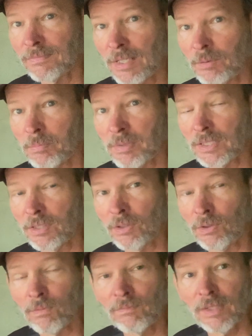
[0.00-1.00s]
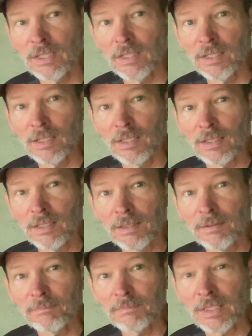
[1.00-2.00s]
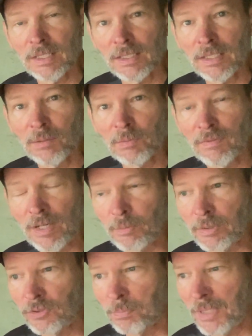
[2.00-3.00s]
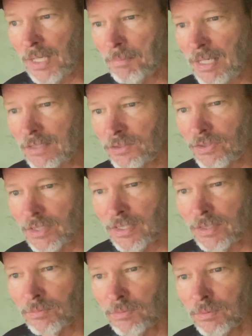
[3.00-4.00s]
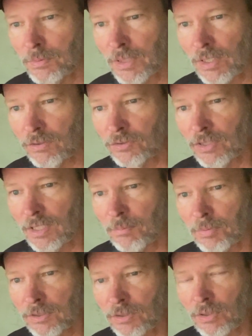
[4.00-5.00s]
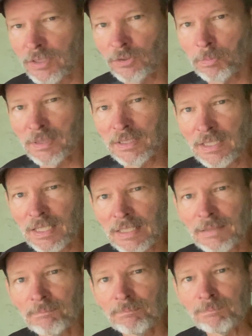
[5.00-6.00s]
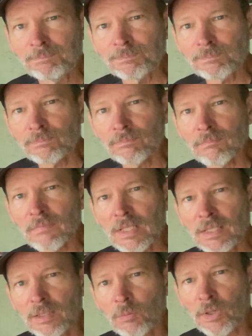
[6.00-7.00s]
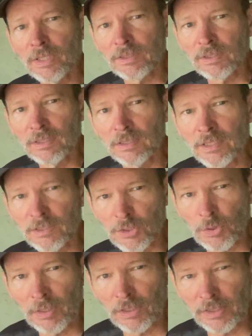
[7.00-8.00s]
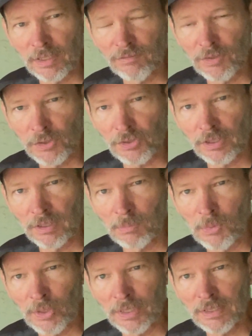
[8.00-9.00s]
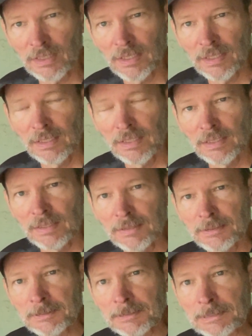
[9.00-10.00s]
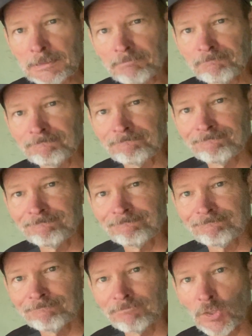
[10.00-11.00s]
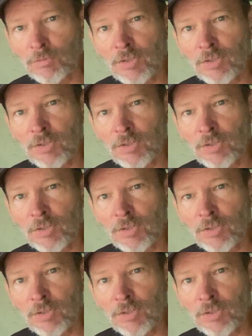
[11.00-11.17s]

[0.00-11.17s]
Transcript: That would be the goal. Uh, and again, we've got a resupply box there and we'll get all set up. We're gonna go ahead and spend the night and then we'll hit the hit the trail again first thing in the morning. You know. So